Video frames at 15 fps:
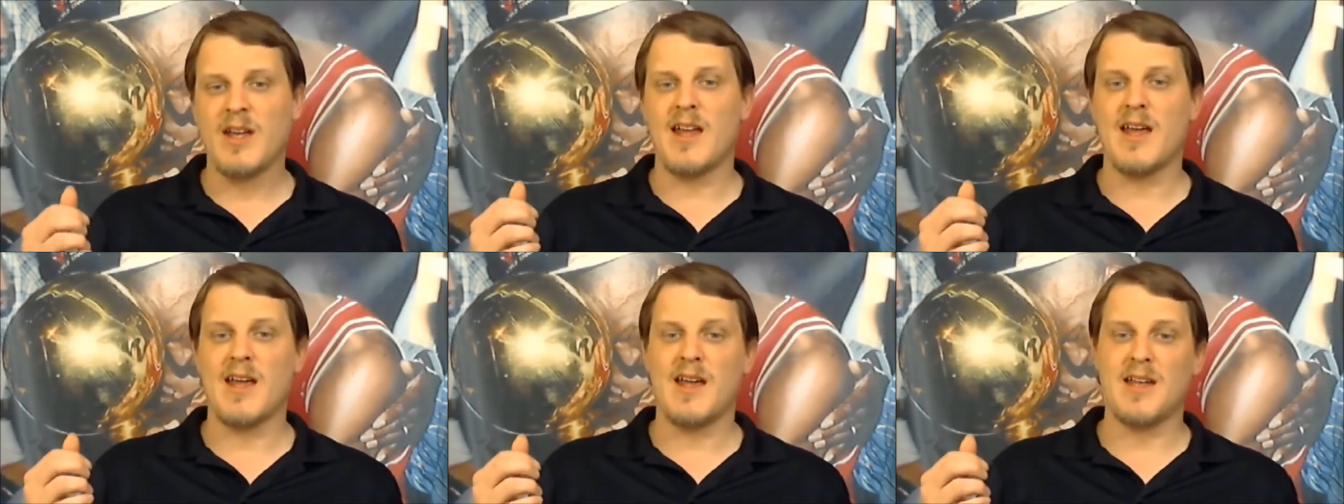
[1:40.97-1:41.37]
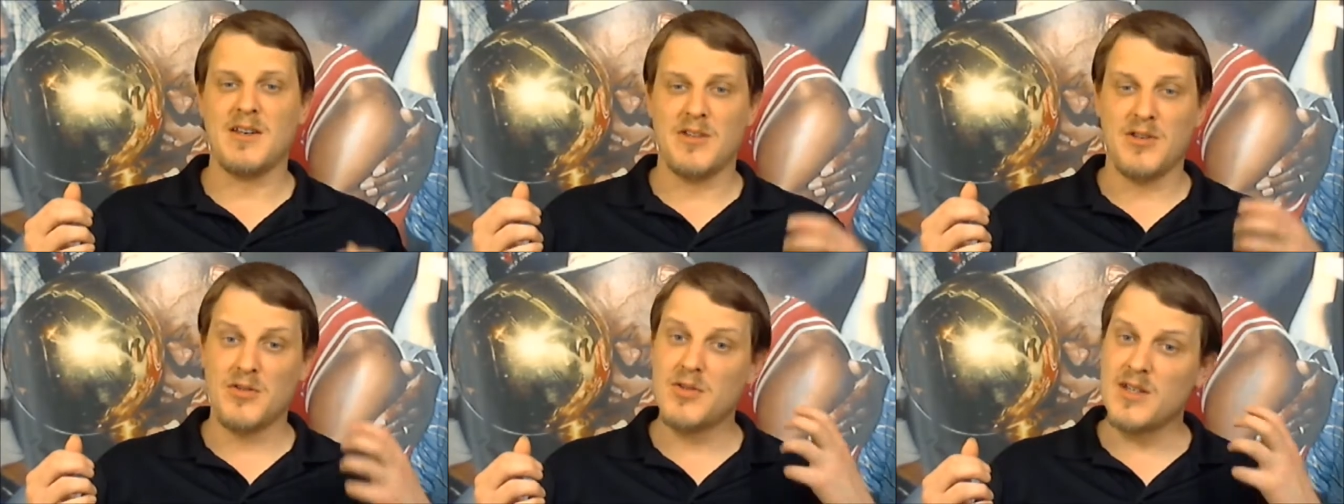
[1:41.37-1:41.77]

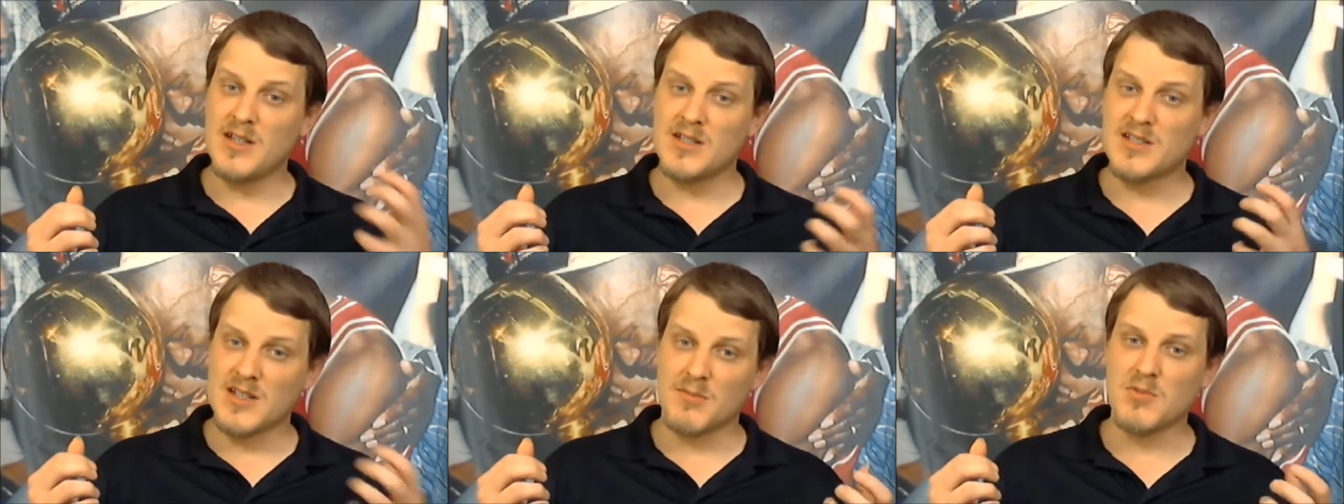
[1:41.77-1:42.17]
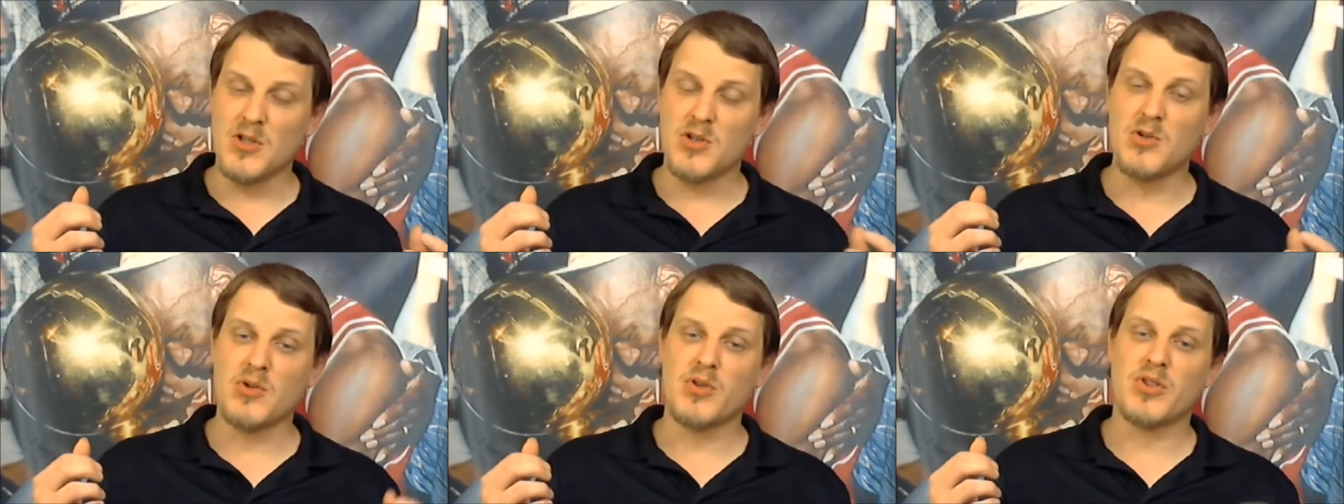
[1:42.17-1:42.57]
and you need some
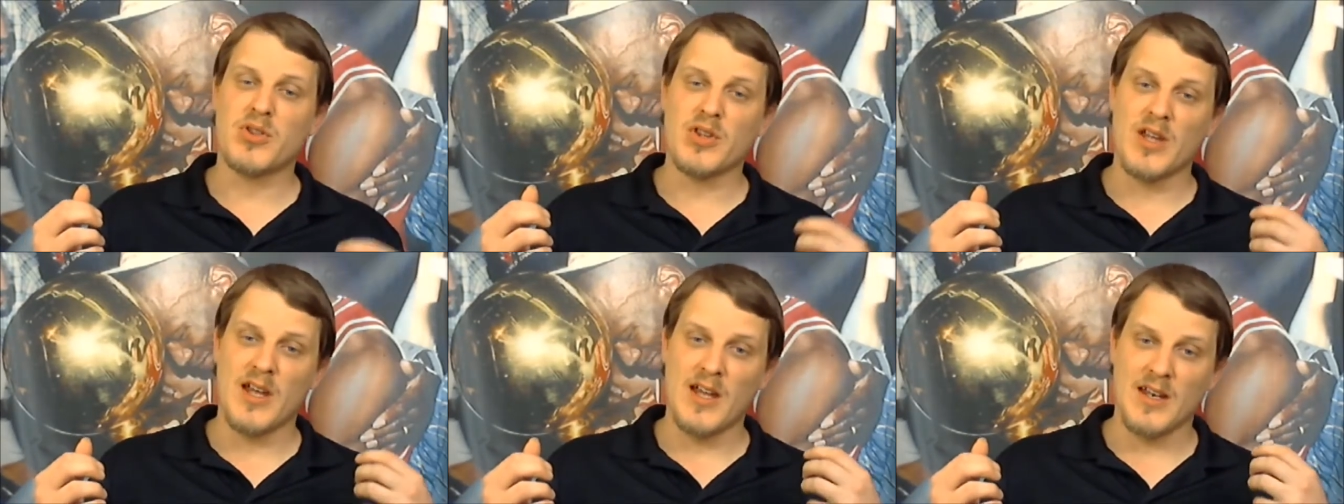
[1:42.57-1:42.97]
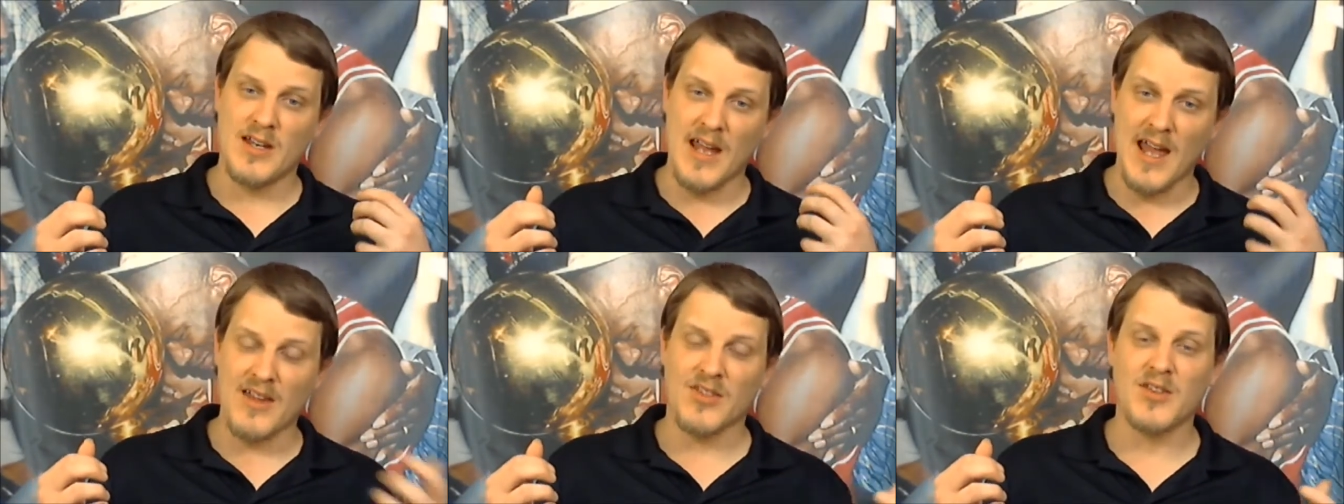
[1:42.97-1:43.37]
youth and
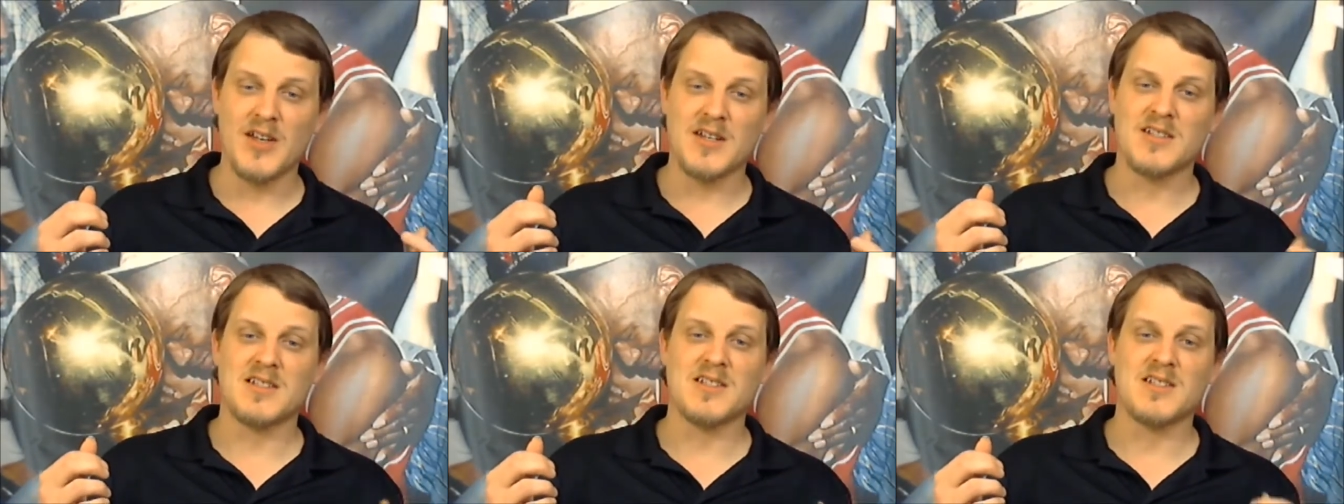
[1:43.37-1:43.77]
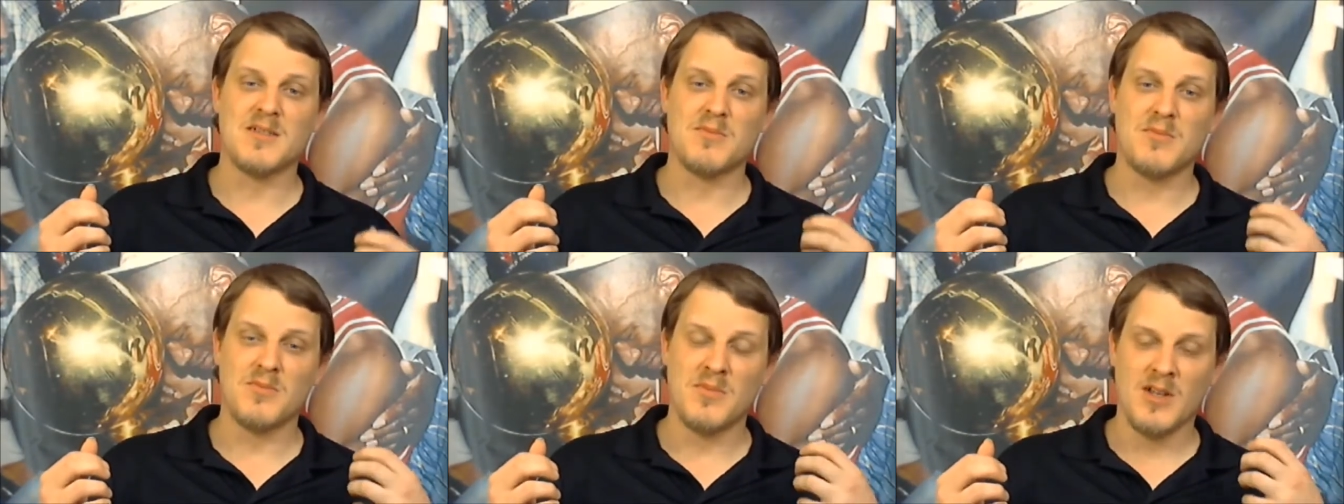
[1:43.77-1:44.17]
athleticism
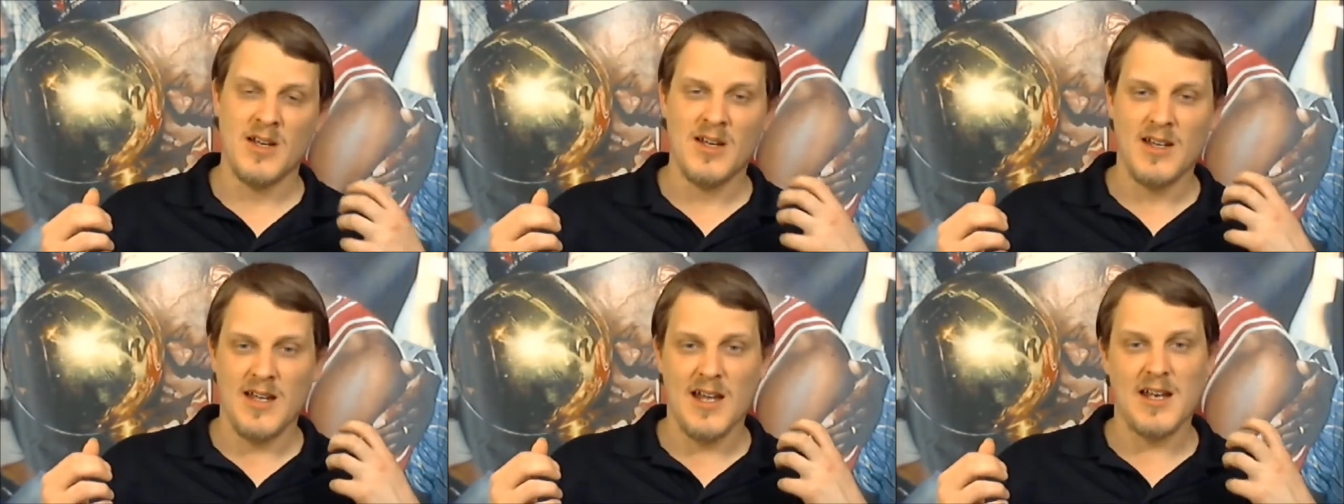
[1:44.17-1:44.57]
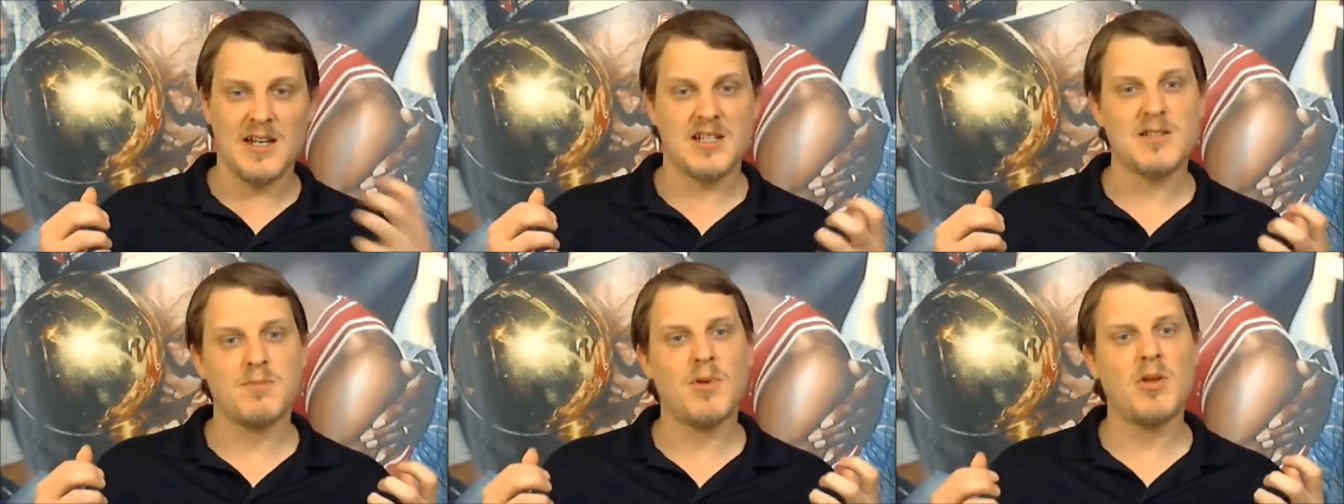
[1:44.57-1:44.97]
and
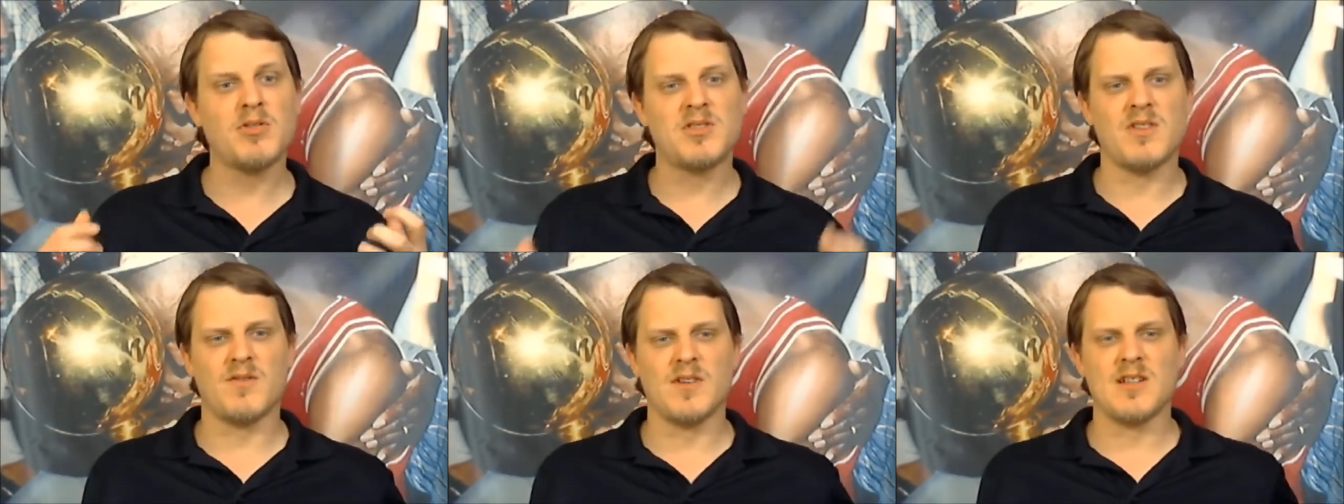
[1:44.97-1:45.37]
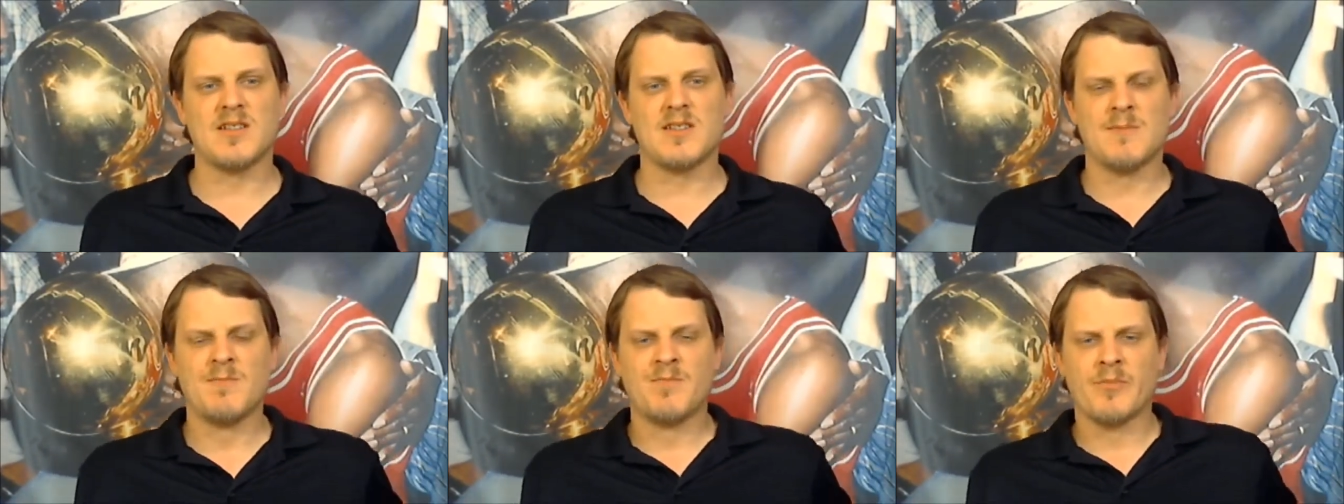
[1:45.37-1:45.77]

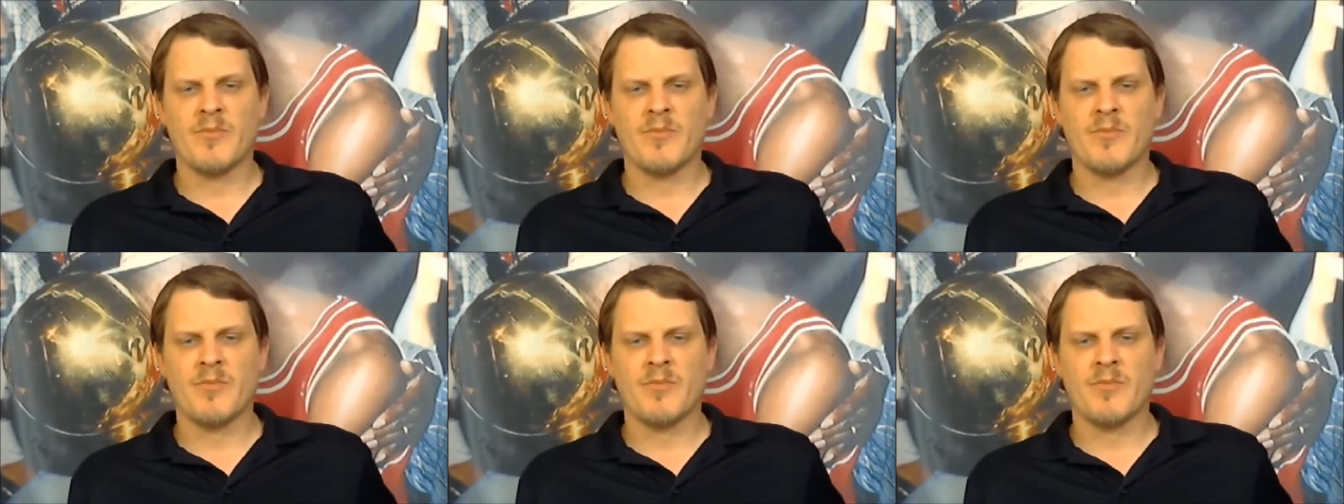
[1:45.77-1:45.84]
explosiveness.